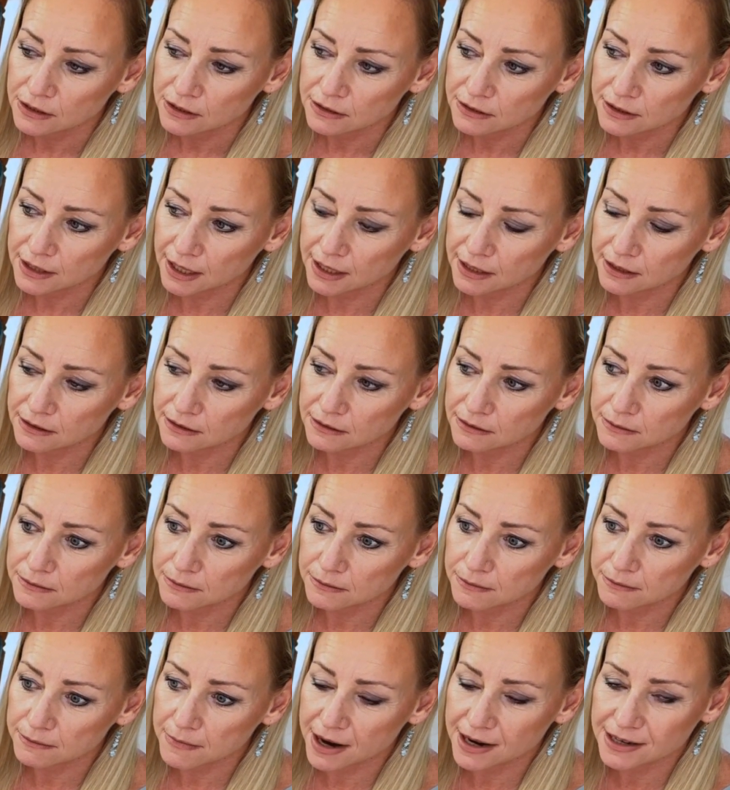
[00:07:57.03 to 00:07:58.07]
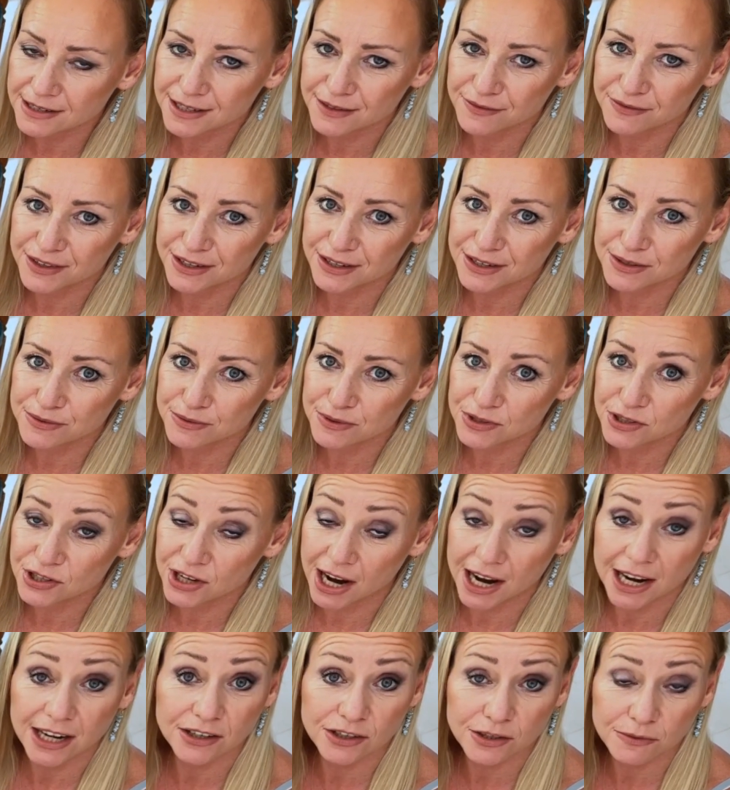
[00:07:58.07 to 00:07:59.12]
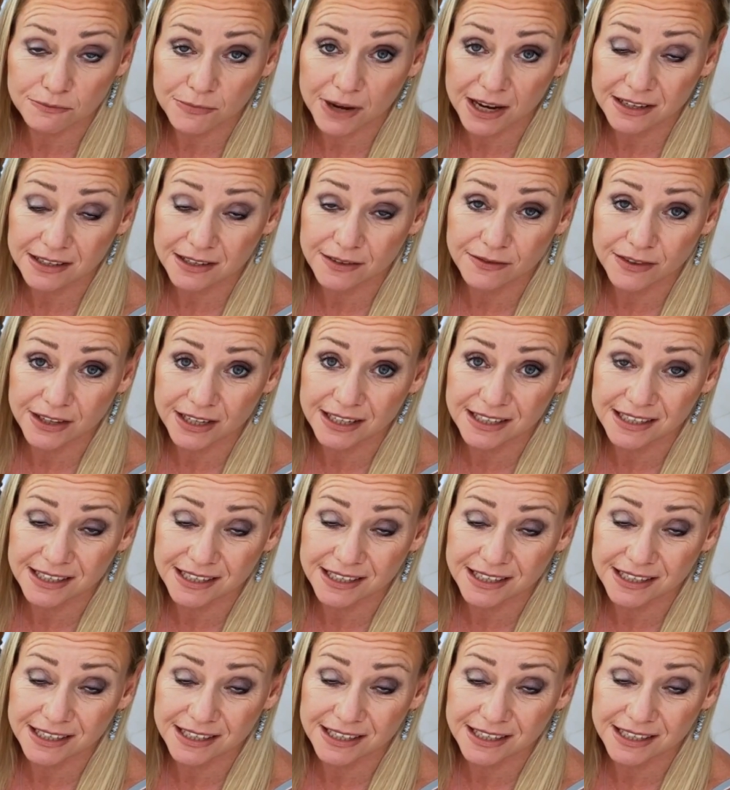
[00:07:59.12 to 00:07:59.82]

then massive things will change. And massive things